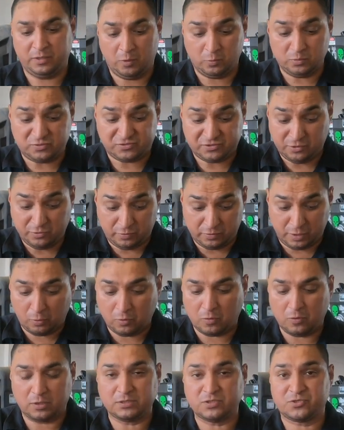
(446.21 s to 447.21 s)
They will sell you the
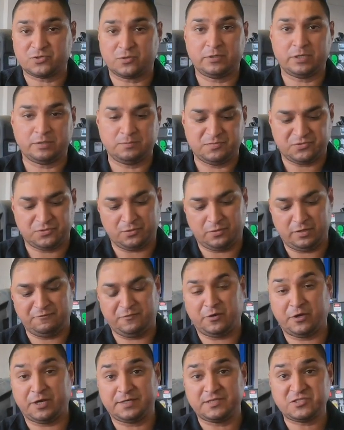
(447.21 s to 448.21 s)
whole control arm. So if
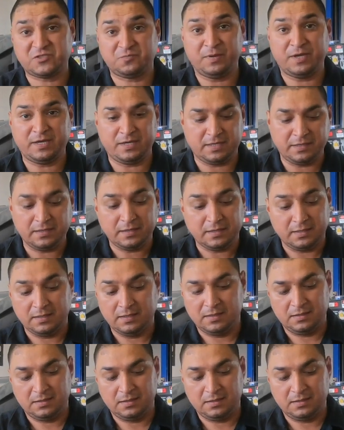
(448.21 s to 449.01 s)
you're gonna spend